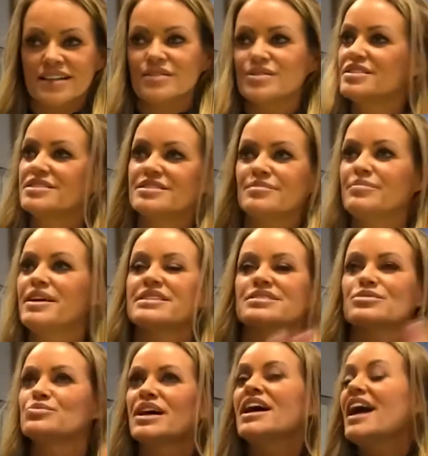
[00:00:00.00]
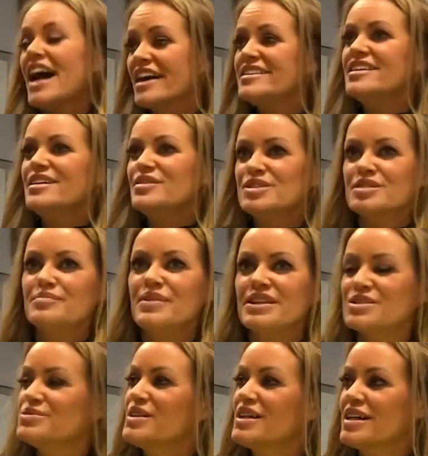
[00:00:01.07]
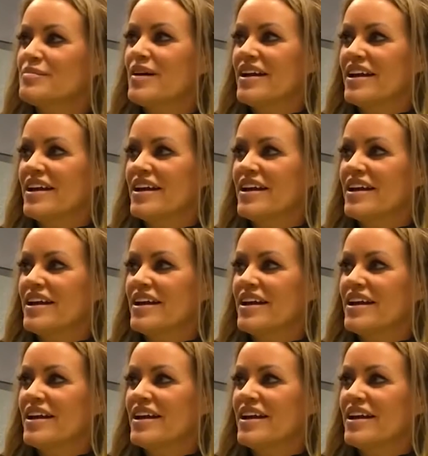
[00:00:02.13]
It was the best week. I think it was the best week in my